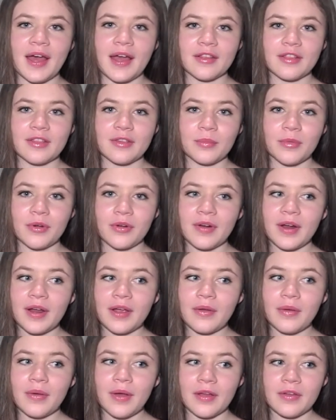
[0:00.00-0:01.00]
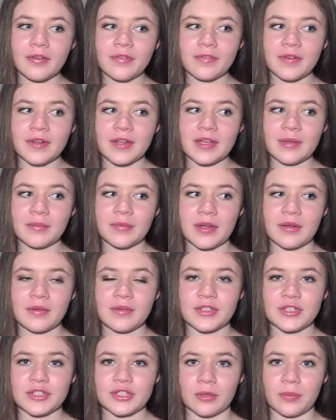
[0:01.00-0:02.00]
Tomorrow, hopefully, I'm
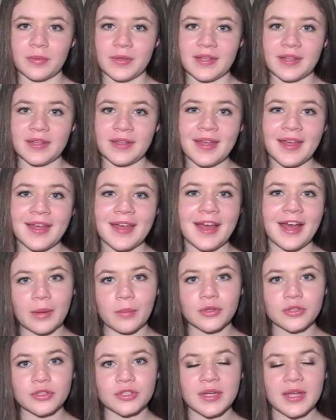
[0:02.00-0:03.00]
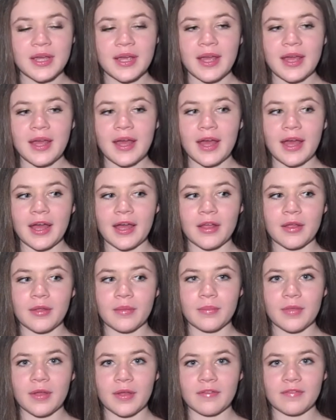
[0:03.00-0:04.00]
going shopping. I watched a
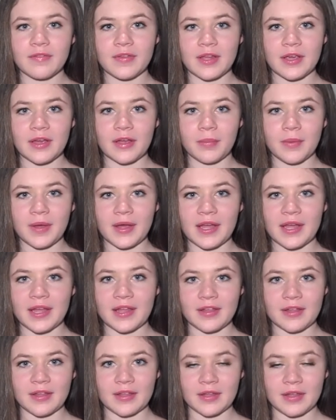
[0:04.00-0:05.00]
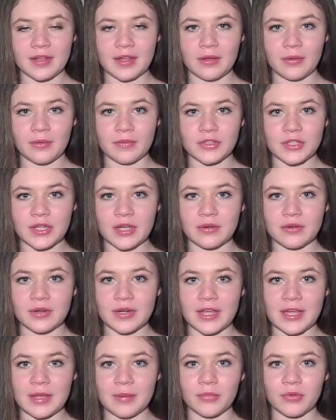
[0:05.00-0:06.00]
video by a girl with a channel
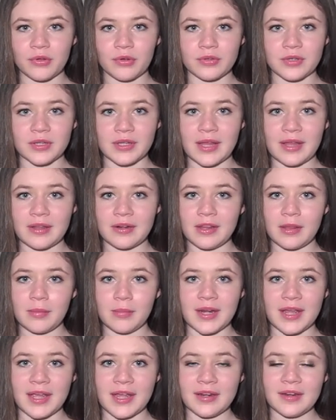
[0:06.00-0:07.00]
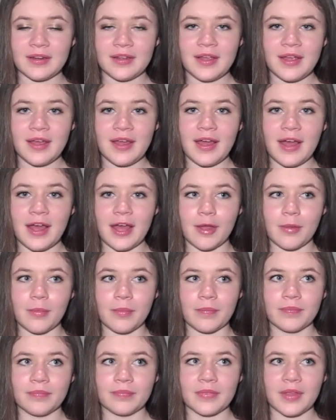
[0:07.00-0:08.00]
name called Cloudy Lemonade.
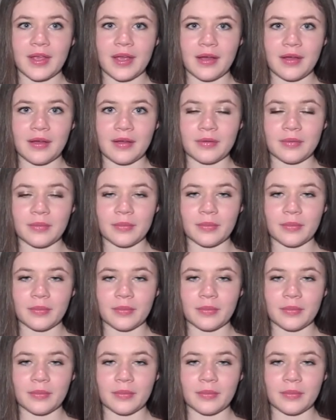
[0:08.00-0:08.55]
I